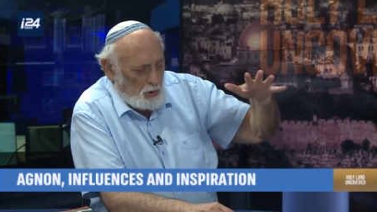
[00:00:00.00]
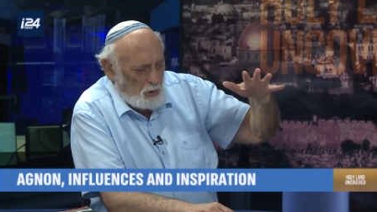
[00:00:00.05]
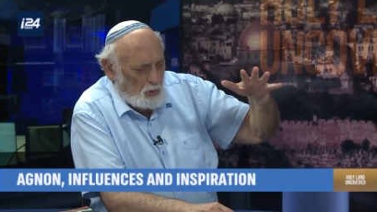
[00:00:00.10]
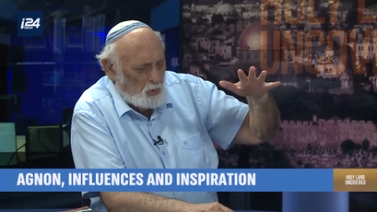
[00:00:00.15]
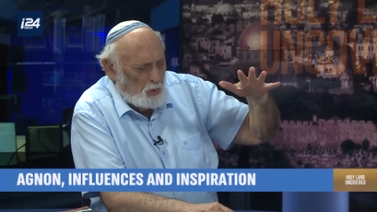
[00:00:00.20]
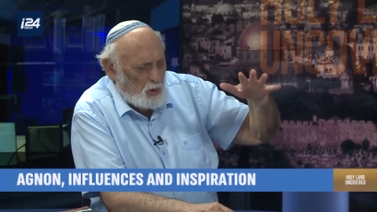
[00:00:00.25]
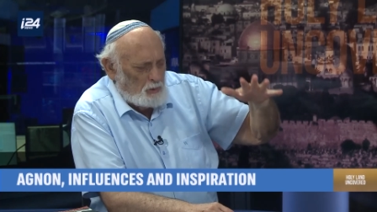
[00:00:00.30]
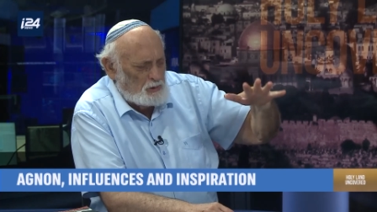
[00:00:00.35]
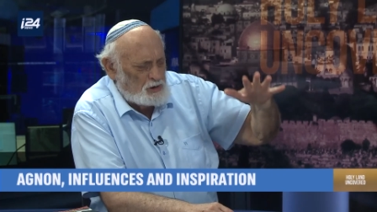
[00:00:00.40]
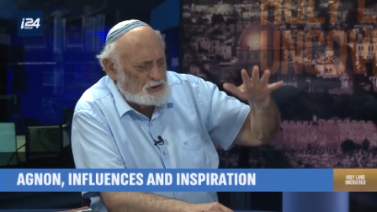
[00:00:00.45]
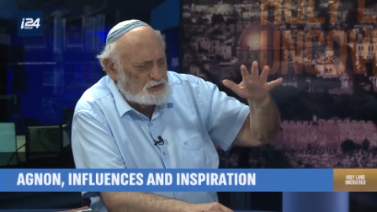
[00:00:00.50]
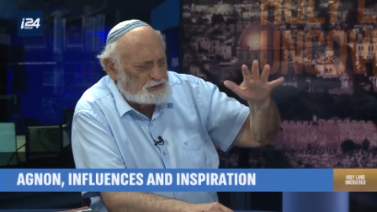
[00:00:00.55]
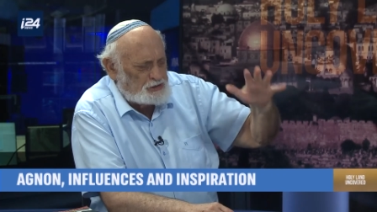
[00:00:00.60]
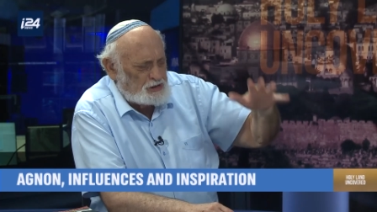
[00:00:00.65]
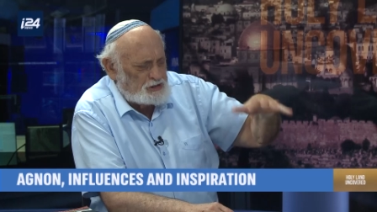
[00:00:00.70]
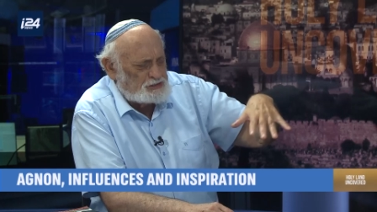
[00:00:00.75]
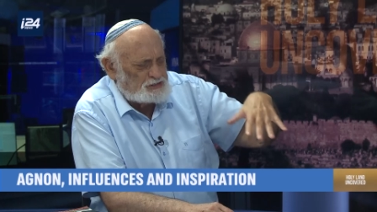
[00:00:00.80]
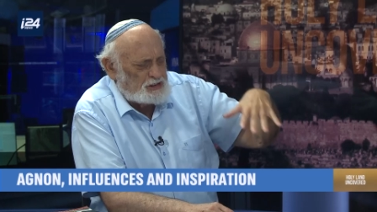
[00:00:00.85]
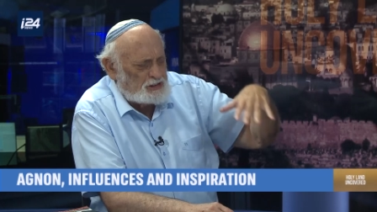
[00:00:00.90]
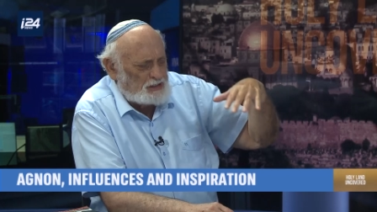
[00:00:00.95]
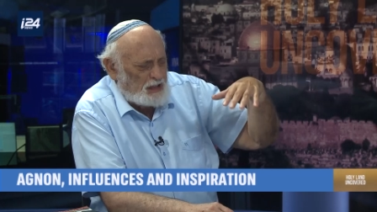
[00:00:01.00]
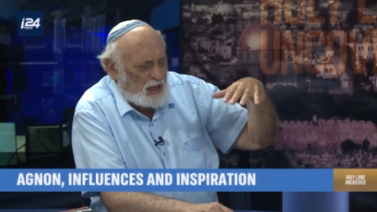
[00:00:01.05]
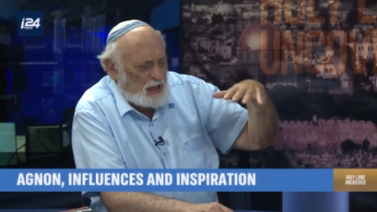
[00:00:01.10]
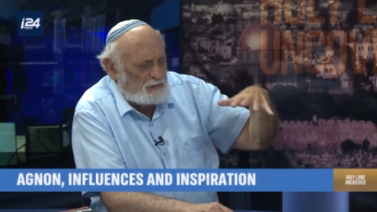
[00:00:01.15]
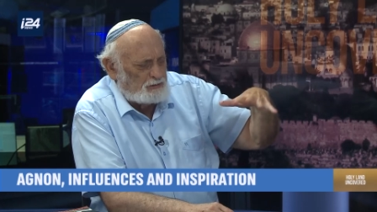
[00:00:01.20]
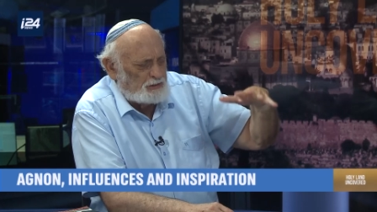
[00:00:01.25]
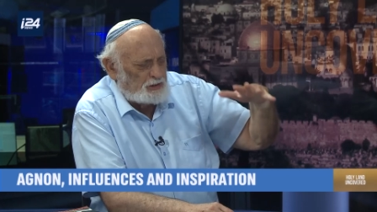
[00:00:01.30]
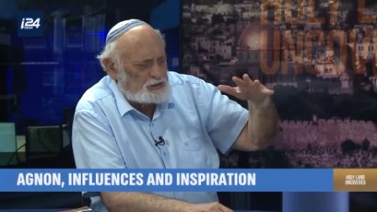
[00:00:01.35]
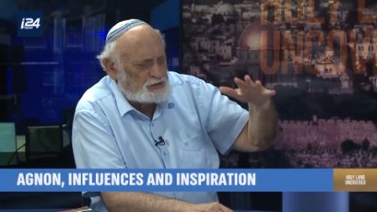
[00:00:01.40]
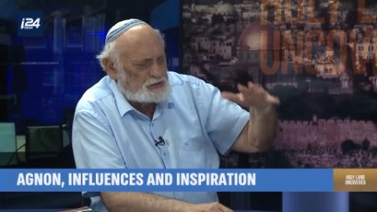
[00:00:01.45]
we will see that
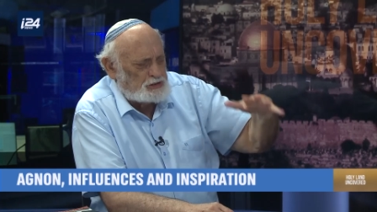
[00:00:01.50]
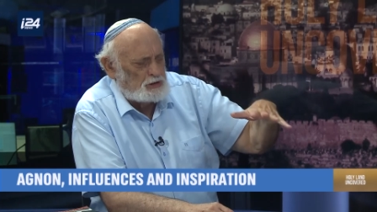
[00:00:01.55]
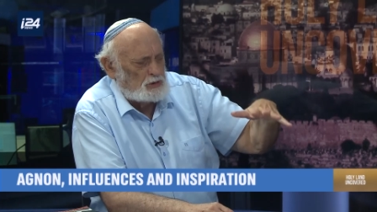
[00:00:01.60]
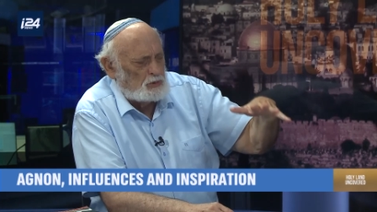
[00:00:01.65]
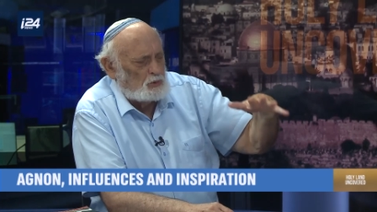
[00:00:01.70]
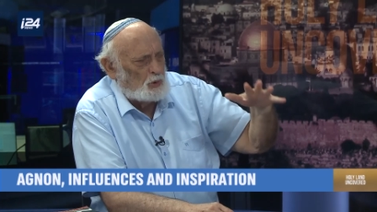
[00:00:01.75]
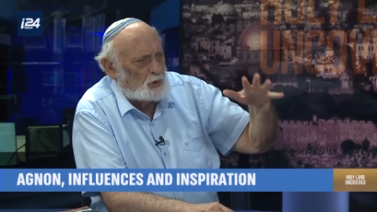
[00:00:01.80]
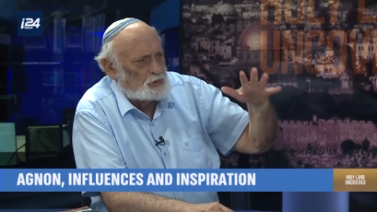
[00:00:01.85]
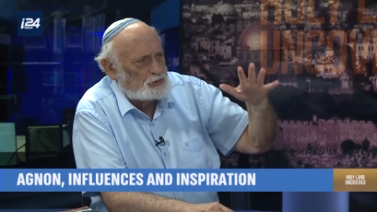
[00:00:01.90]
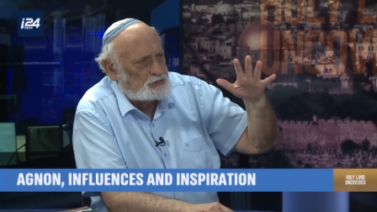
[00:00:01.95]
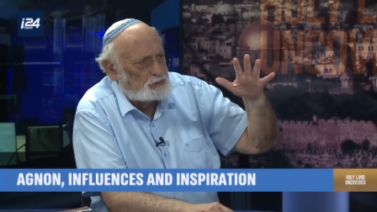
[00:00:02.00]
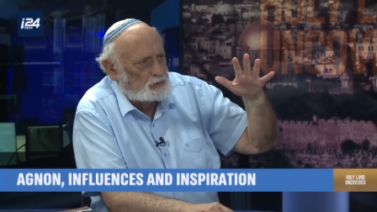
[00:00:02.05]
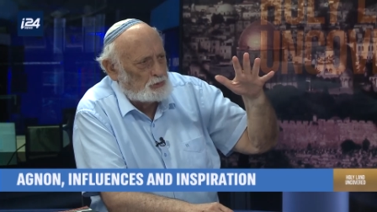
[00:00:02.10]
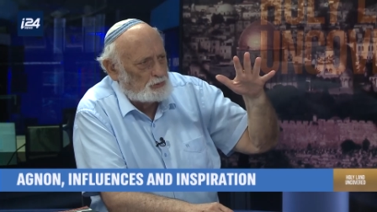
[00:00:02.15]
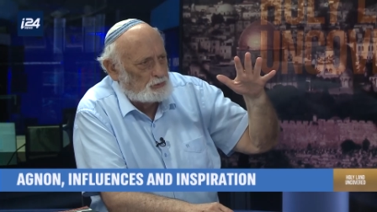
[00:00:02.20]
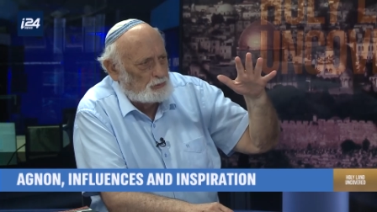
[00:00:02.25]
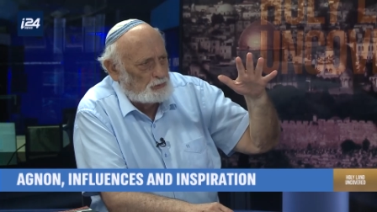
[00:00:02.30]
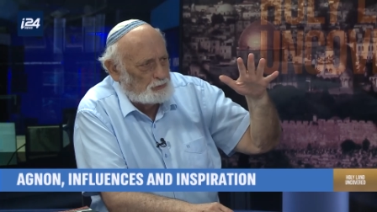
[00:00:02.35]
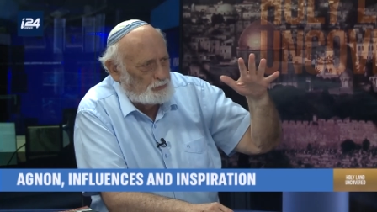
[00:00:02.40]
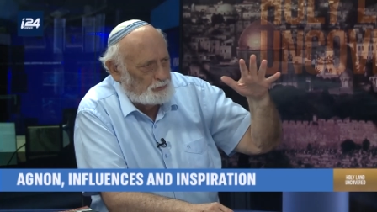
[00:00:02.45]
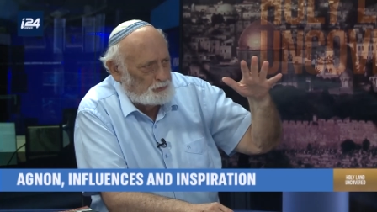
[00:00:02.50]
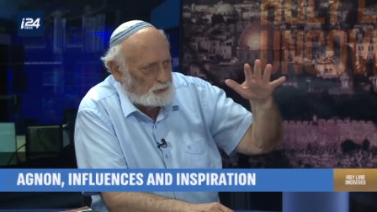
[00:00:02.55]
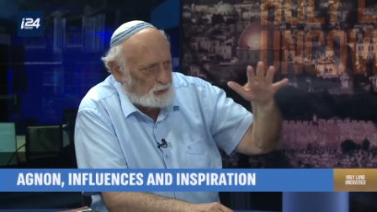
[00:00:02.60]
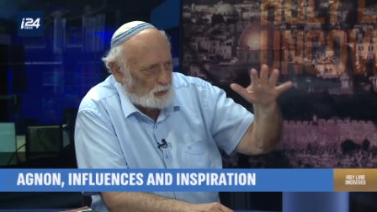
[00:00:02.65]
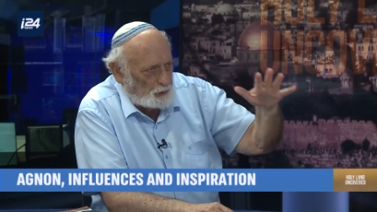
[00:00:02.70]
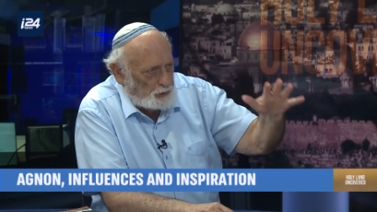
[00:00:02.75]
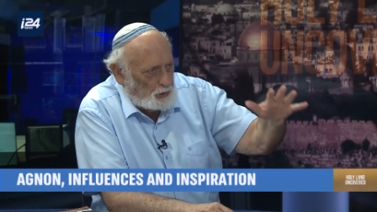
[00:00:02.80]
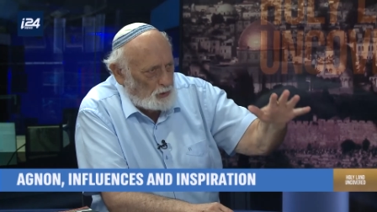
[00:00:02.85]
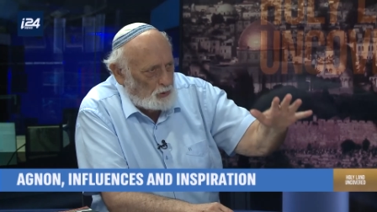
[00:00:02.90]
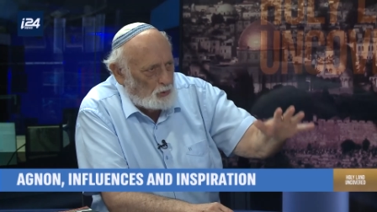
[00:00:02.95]
everything was
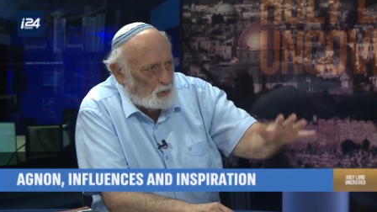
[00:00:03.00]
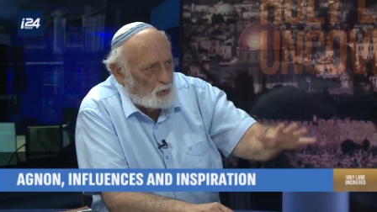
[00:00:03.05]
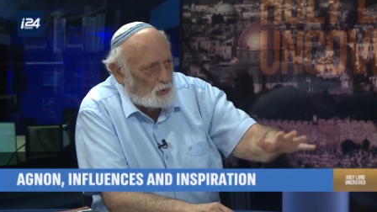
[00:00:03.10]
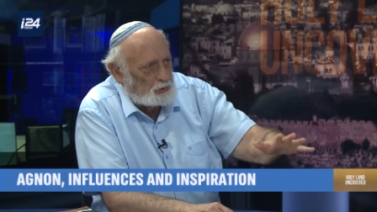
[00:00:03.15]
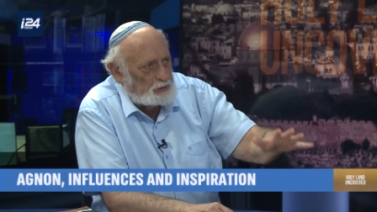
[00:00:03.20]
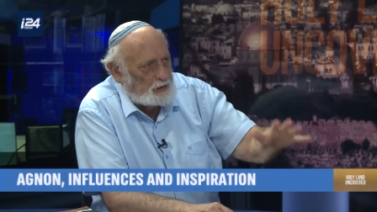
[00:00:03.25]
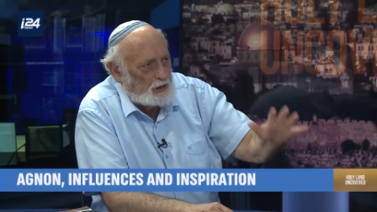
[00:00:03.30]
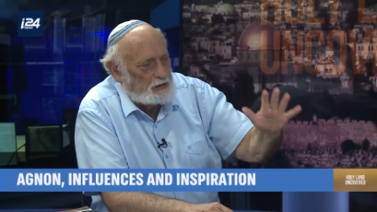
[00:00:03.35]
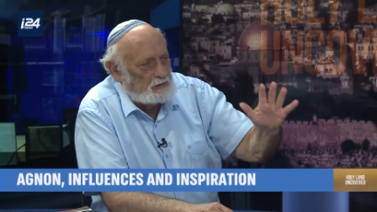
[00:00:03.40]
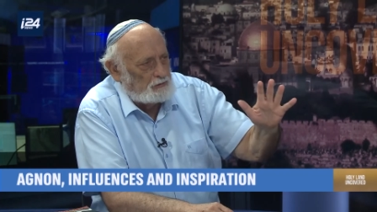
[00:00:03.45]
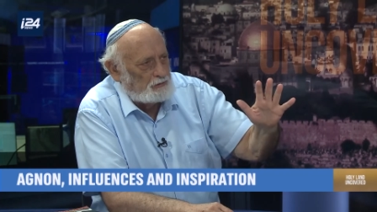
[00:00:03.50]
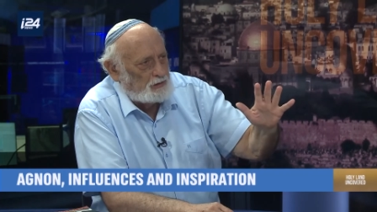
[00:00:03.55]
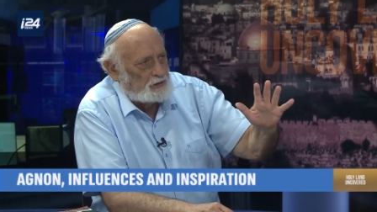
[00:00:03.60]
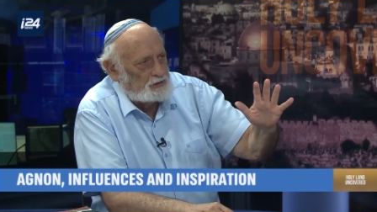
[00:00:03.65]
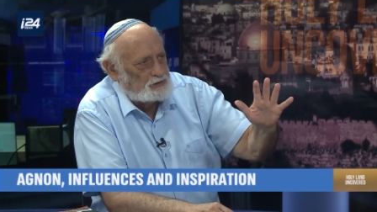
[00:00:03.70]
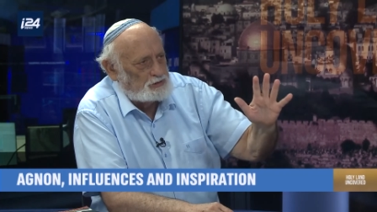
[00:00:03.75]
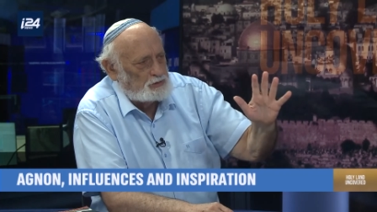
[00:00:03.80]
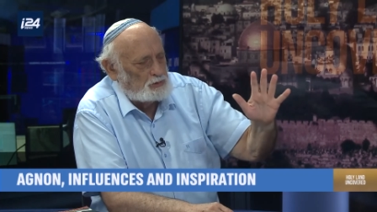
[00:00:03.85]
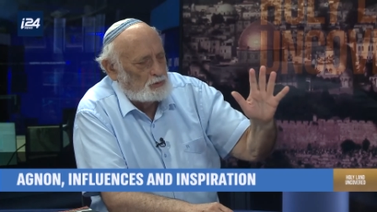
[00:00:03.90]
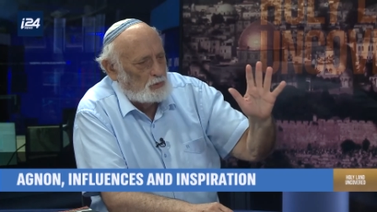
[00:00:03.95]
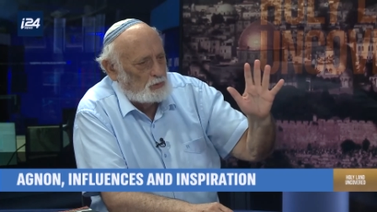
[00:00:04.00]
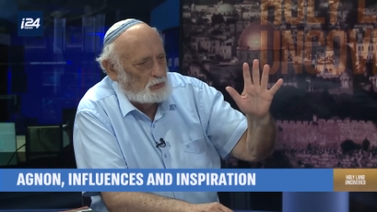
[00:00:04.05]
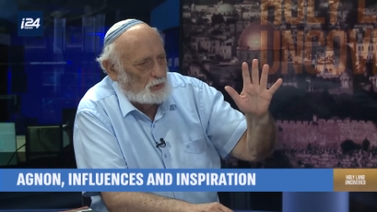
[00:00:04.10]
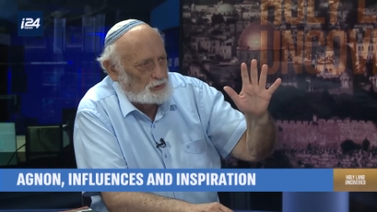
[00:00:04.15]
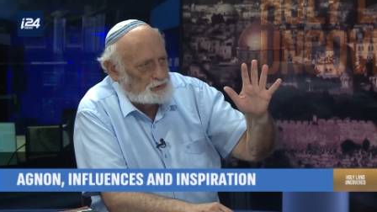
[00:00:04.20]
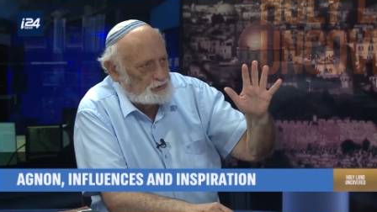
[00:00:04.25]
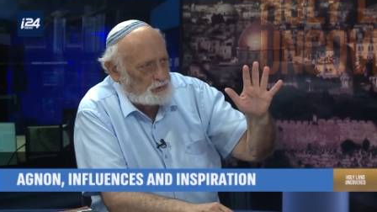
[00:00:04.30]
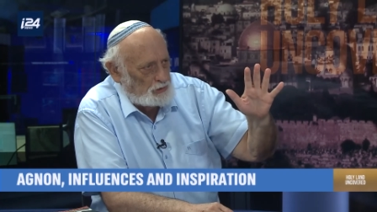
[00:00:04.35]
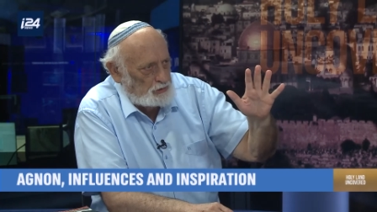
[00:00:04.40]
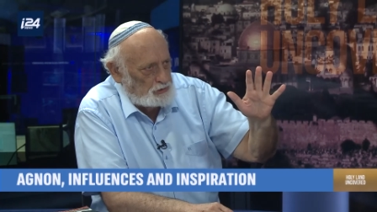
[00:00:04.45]
for the good and everything was